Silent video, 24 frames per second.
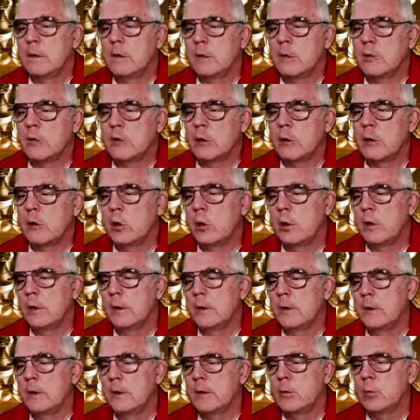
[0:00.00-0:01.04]

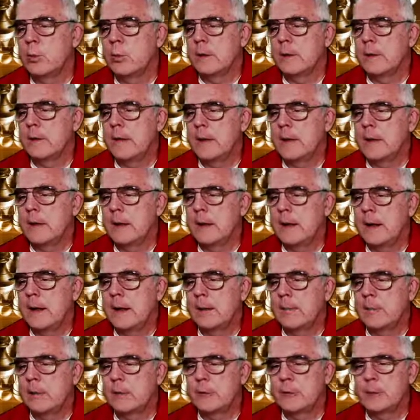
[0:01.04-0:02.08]
Chigorin did win that
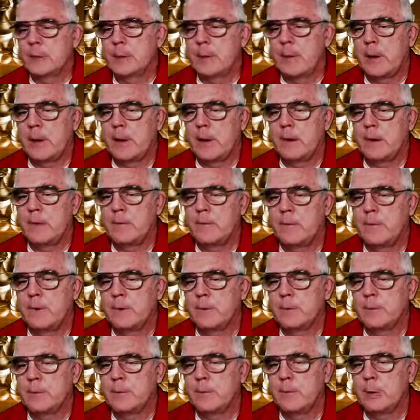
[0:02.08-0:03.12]
game in spite of
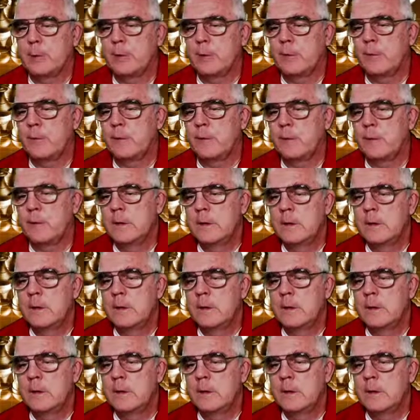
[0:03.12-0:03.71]
this move